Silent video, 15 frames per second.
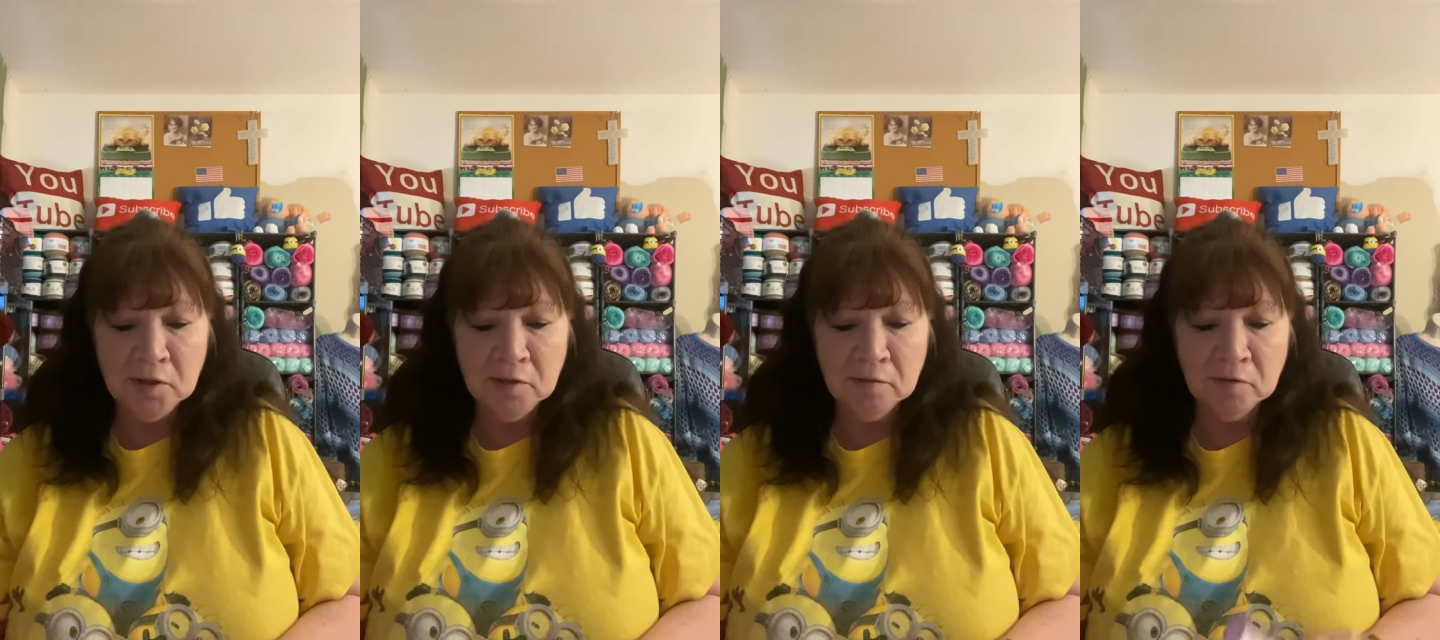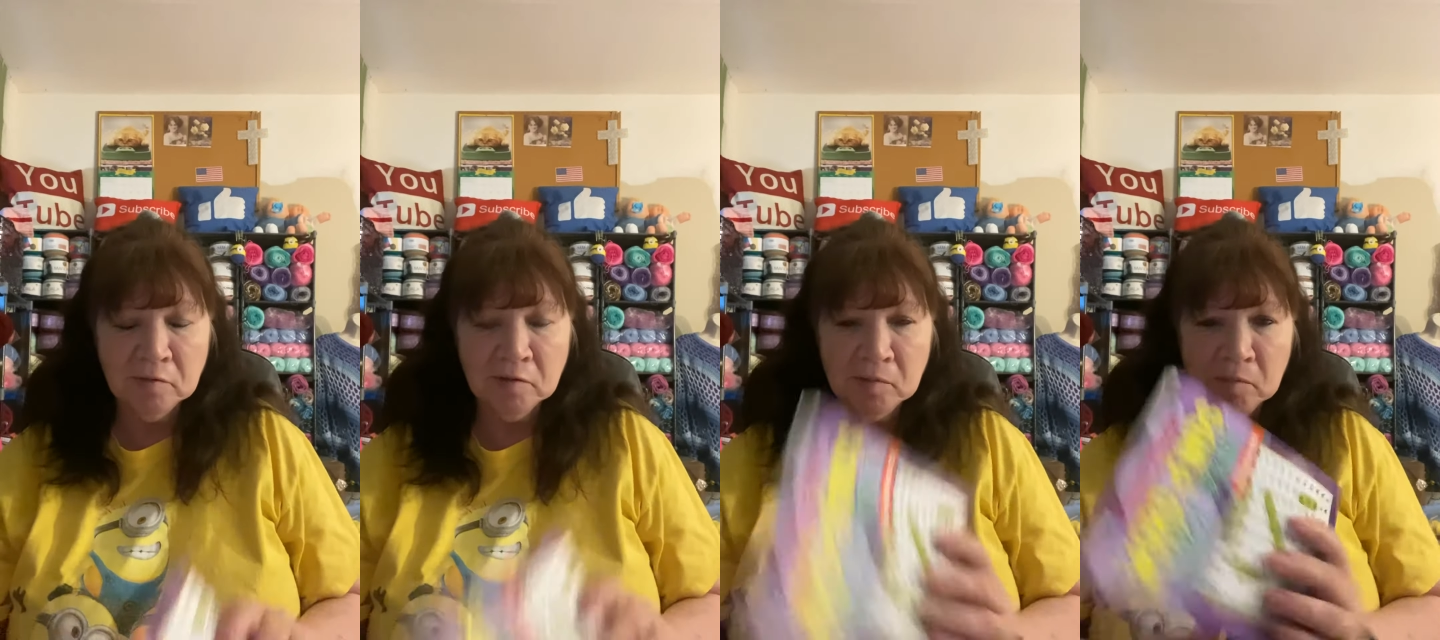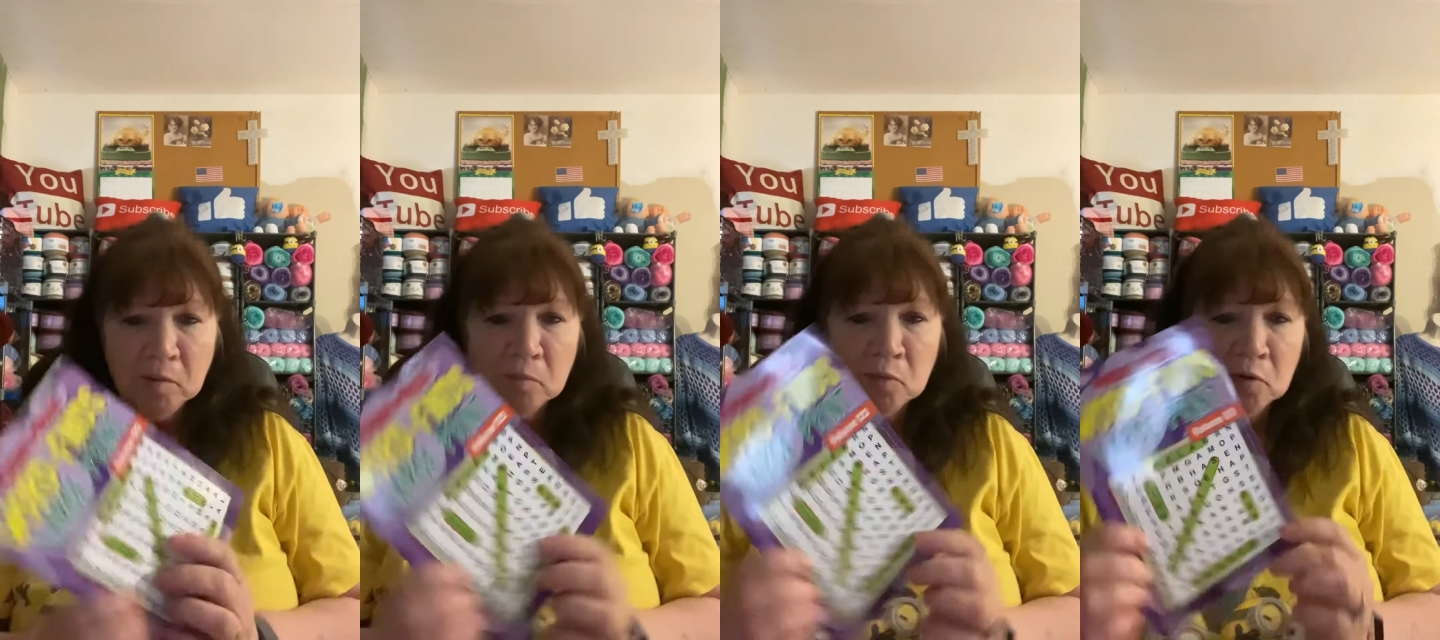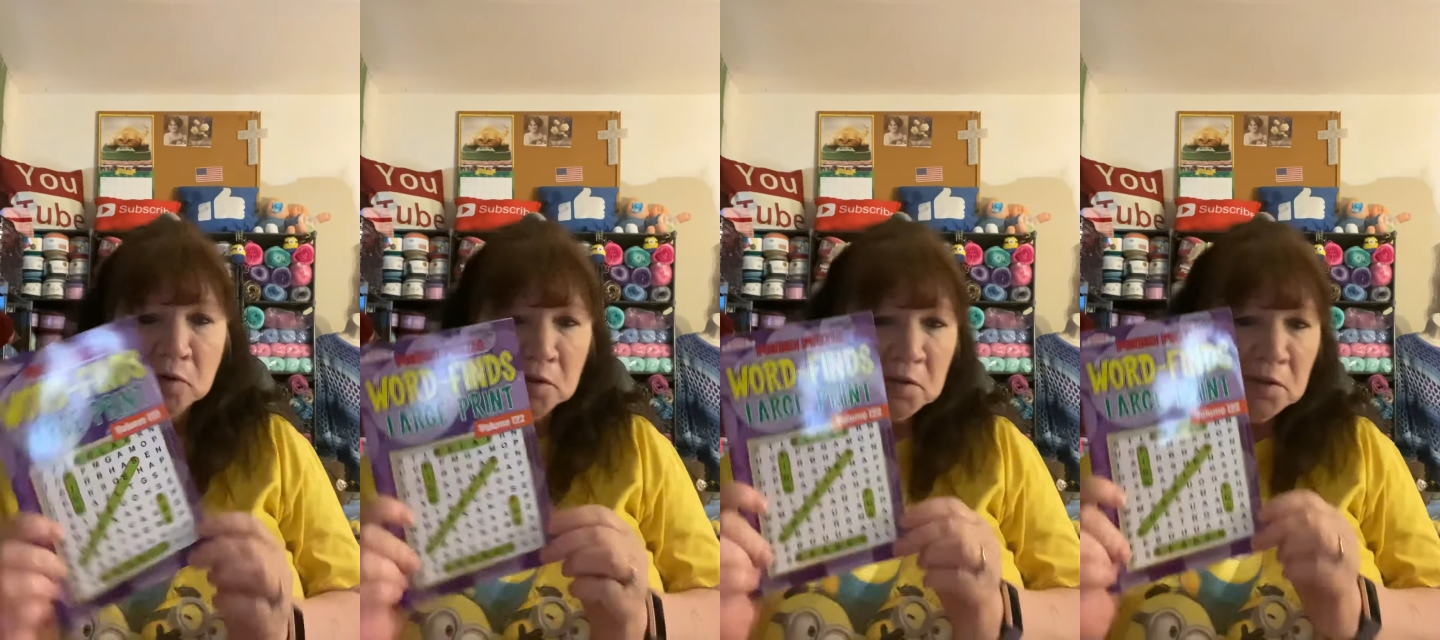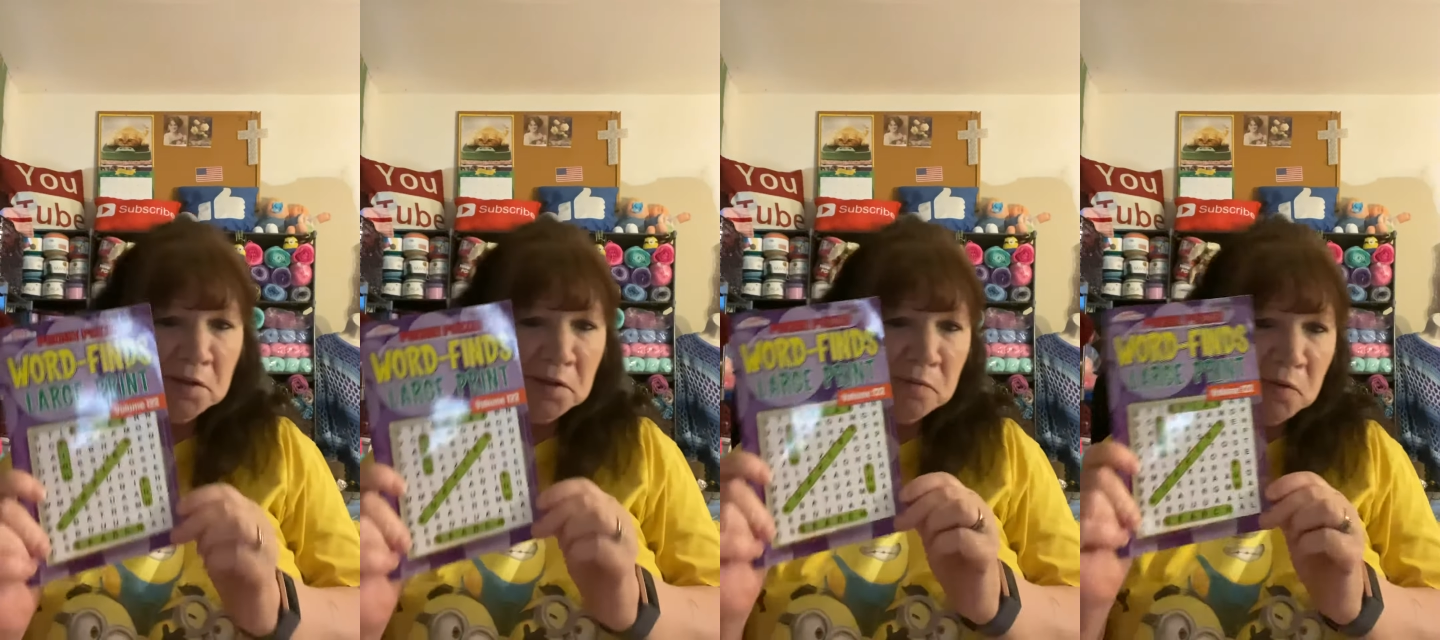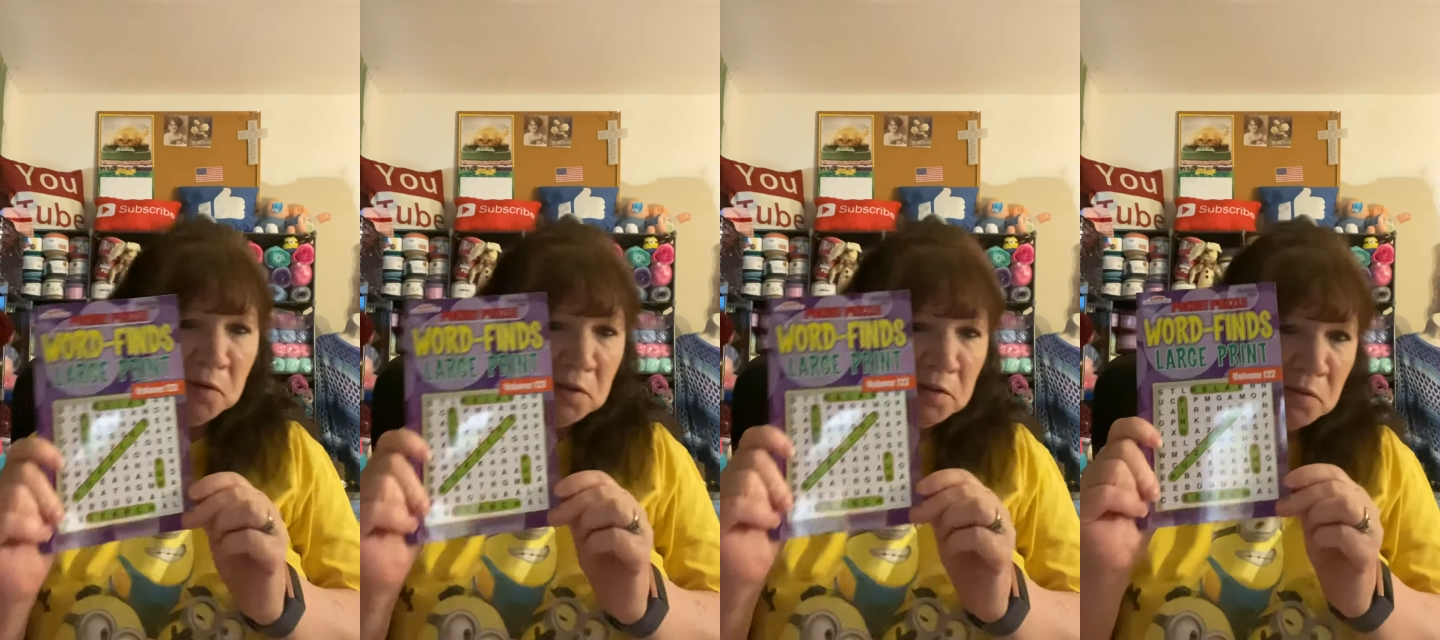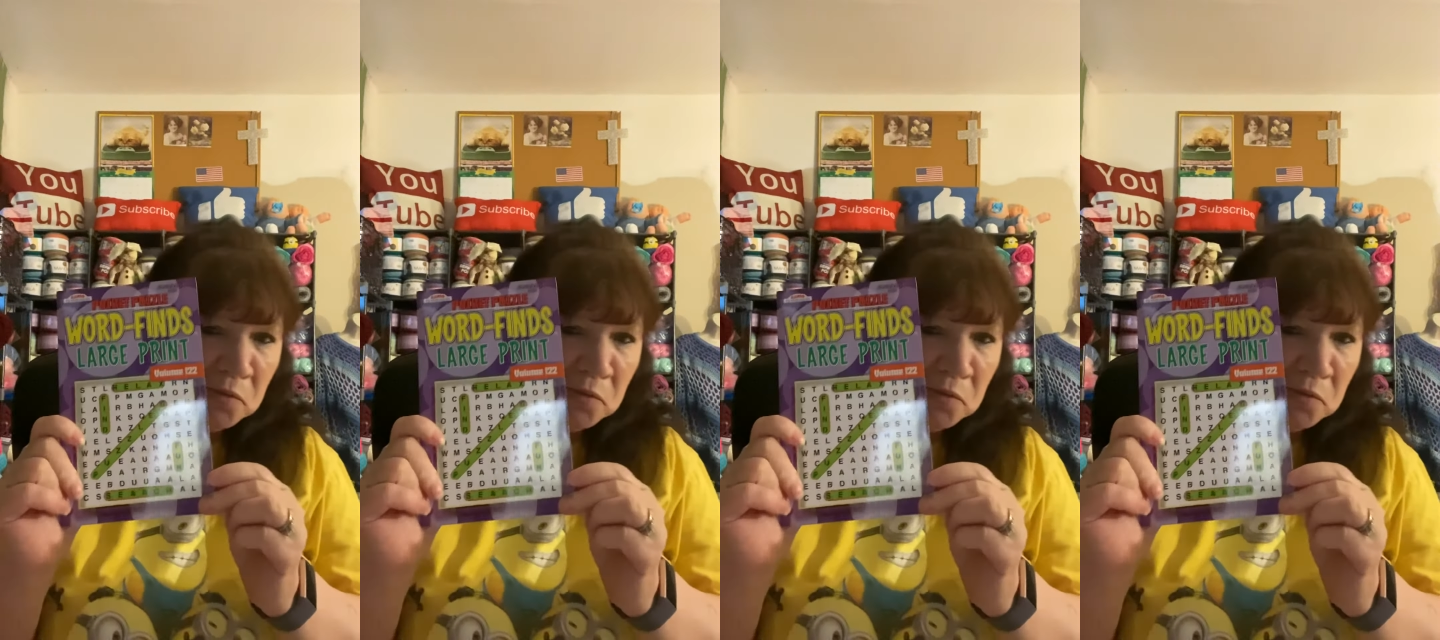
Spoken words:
If you remember, it was the